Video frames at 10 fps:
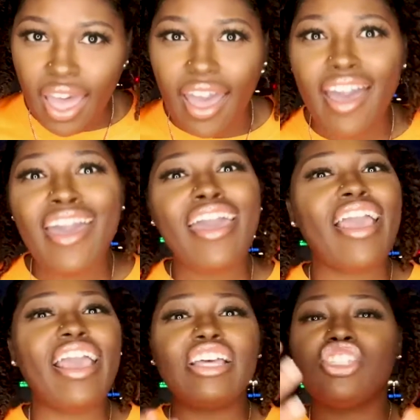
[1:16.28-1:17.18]
by.
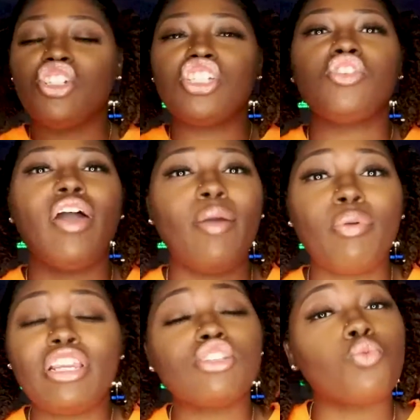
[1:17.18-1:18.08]
It just so
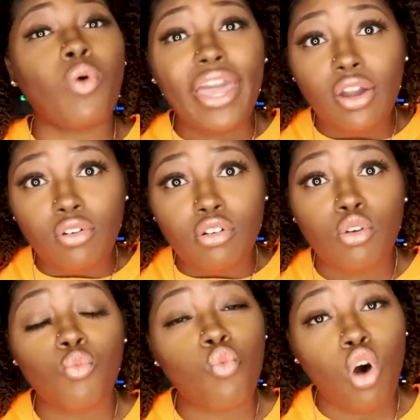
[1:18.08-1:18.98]
happened this white
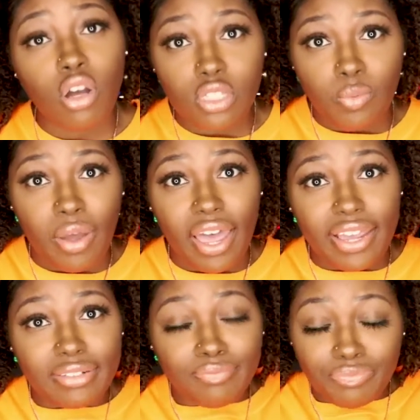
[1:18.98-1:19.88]
girl walks
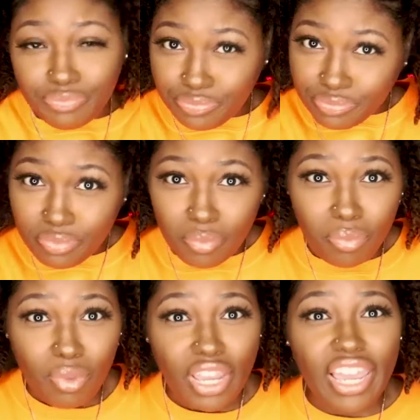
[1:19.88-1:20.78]
by
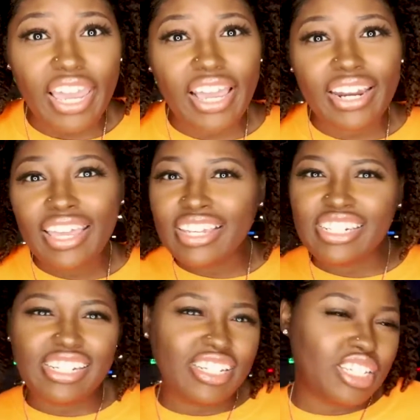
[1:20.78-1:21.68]
and
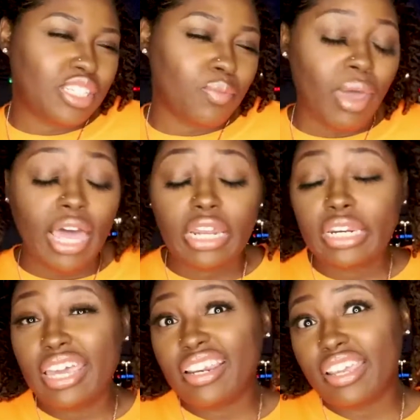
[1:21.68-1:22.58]
she's just
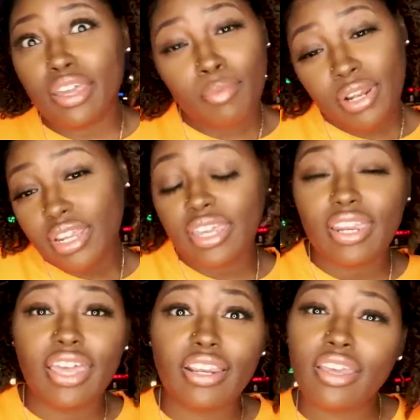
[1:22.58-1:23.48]
smiling at them and
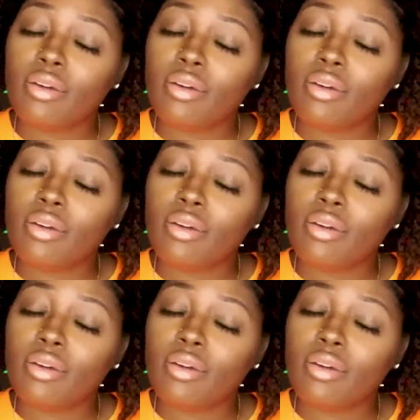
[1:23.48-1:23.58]
looking at